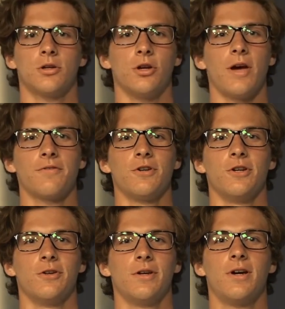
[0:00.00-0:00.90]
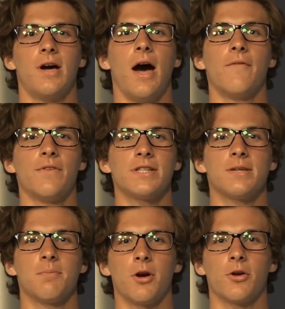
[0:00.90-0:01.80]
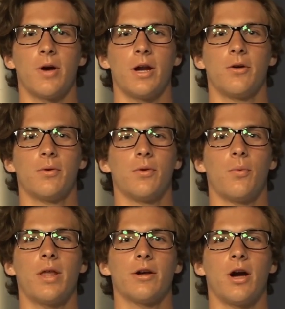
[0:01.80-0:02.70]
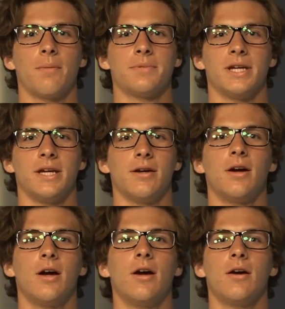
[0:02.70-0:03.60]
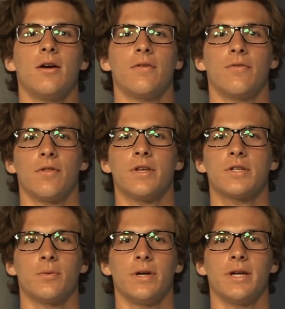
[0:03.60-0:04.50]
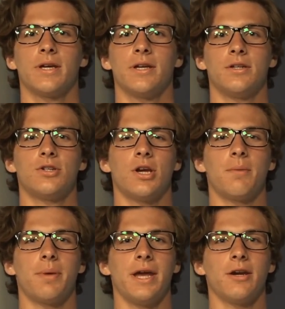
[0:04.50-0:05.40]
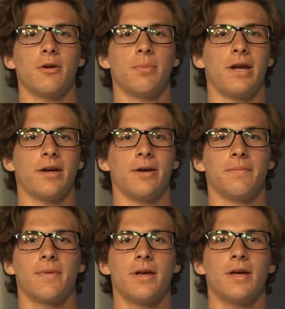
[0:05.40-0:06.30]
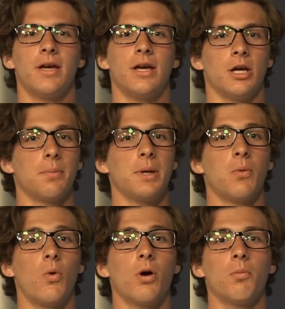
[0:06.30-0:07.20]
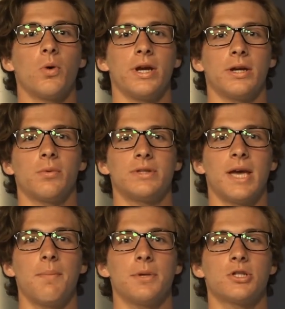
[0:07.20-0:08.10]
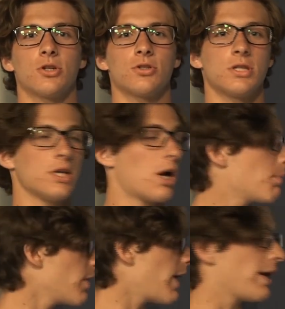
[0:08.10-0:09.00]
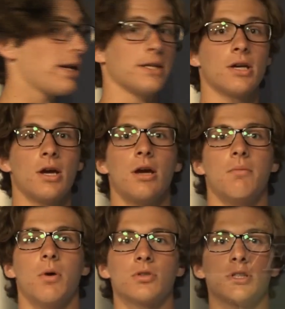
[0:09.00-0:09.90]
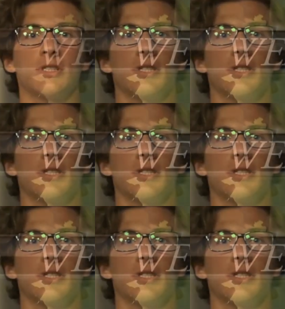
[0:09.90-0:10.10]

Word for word: Good afternoon. I'm Vincent Martirano with a weather update for this week in Champaign-Urbana. It'll be a warm week with temperatures in the upper 80s, mostly